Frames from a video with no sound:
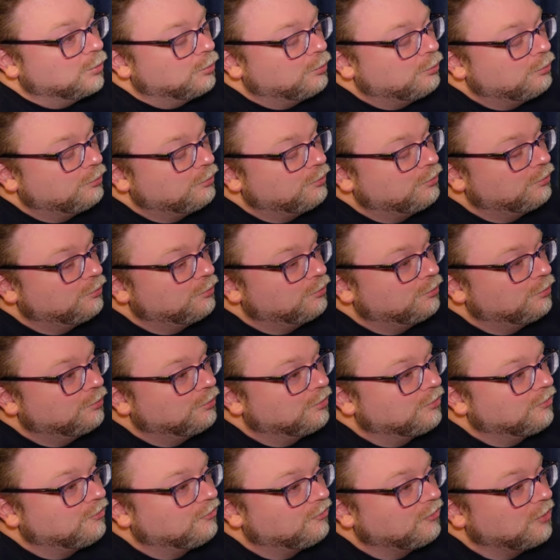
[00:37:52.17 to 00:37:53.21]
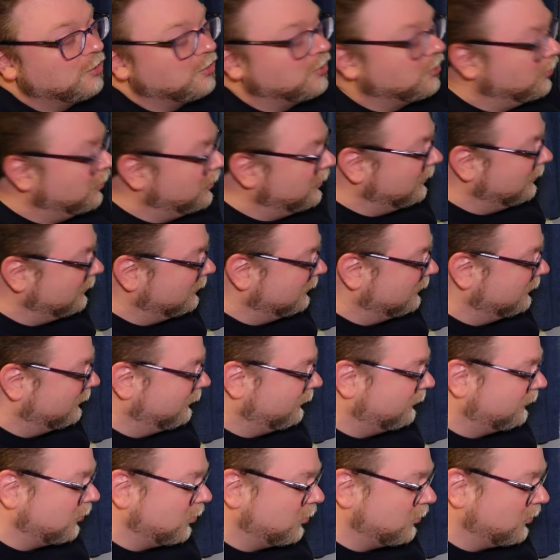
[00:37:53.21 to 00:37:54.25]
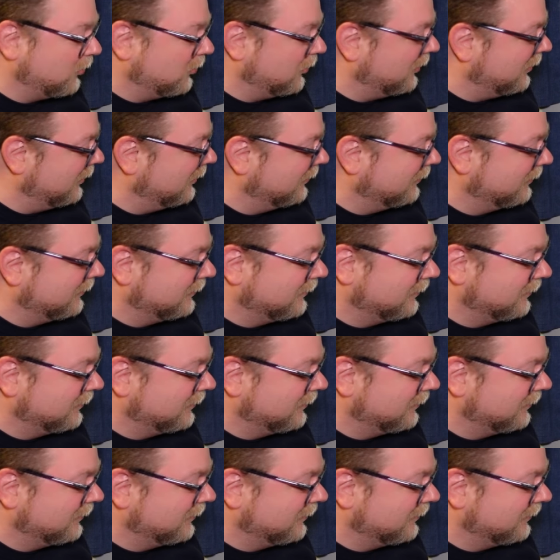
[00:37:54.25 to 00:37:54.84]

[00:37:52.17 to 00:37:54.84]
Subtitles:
So good. So good.